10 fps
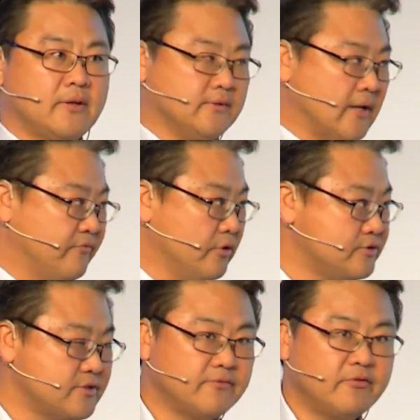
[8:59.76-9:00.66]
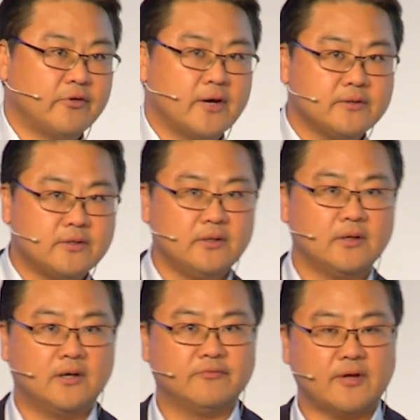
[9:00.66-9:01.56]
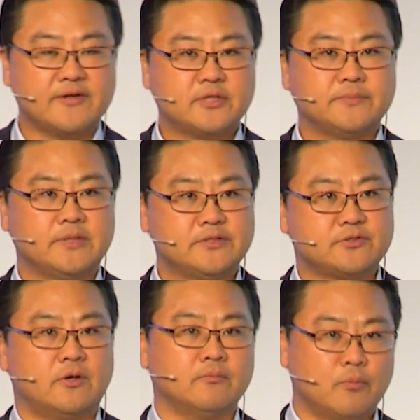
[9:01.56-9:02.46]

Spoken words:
diverse and variety of SMEs on